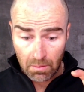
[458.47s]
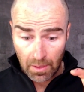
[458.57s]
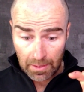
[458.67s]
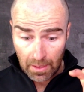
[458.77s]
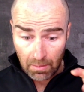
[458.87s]

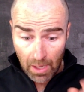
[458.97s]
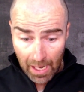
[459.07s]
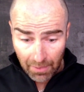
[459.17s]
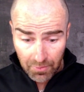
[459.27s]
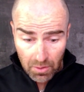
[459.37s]
like,
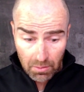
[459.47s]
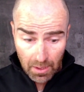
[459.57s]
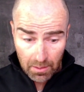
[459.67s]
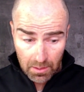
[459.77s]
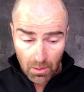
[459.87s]
after you
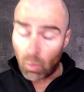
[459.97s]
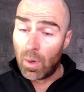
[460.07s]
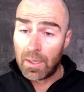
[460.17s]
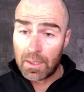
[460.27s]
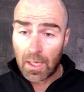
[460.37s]
get deal
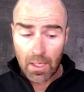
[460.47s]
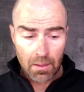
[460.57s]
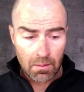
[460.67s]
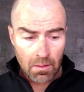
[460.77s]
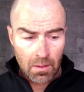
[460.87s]
one
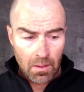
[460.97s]
done,